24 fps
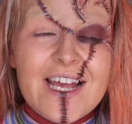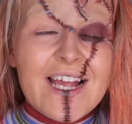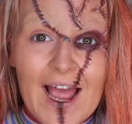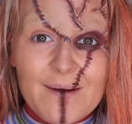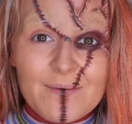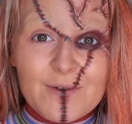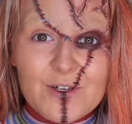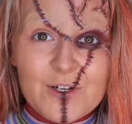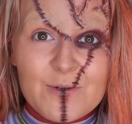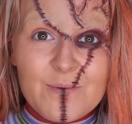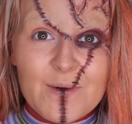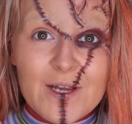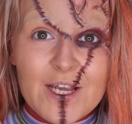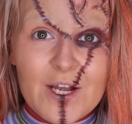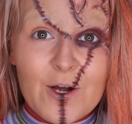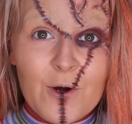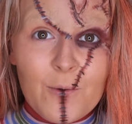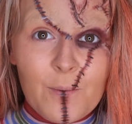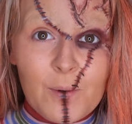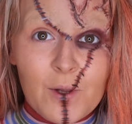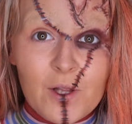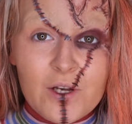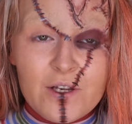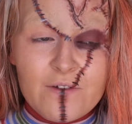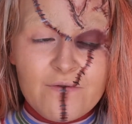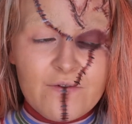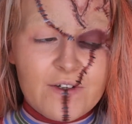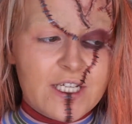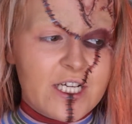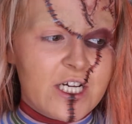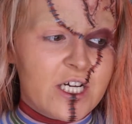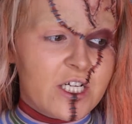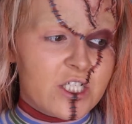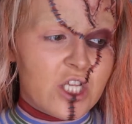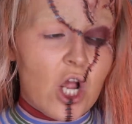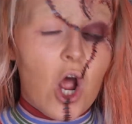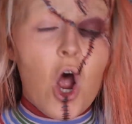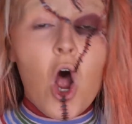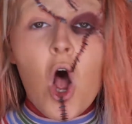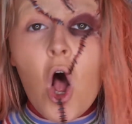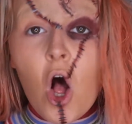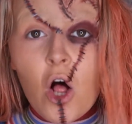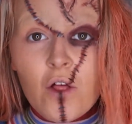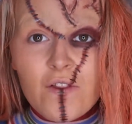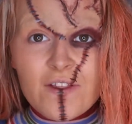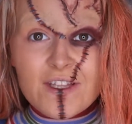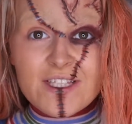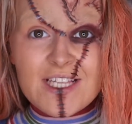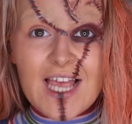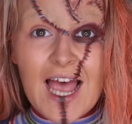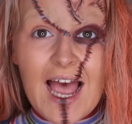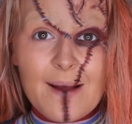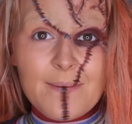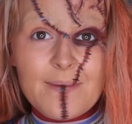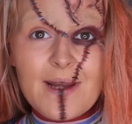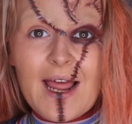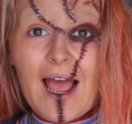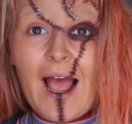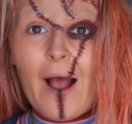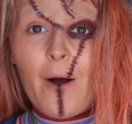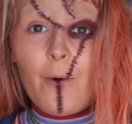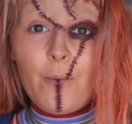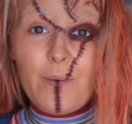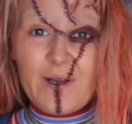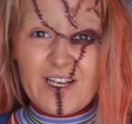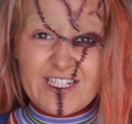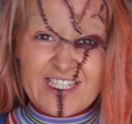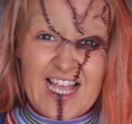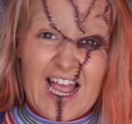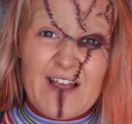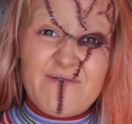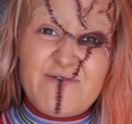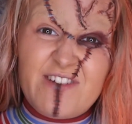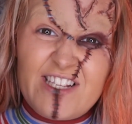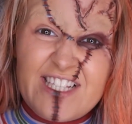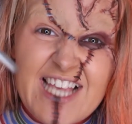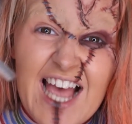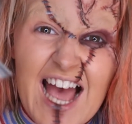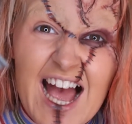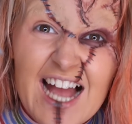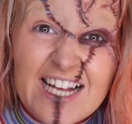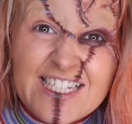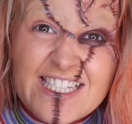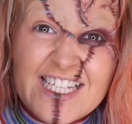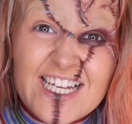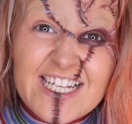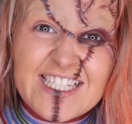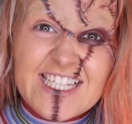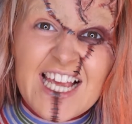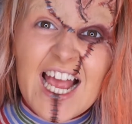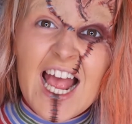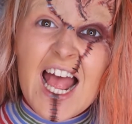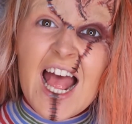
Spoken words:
I'm going to be uploading videos all the time now because I've decided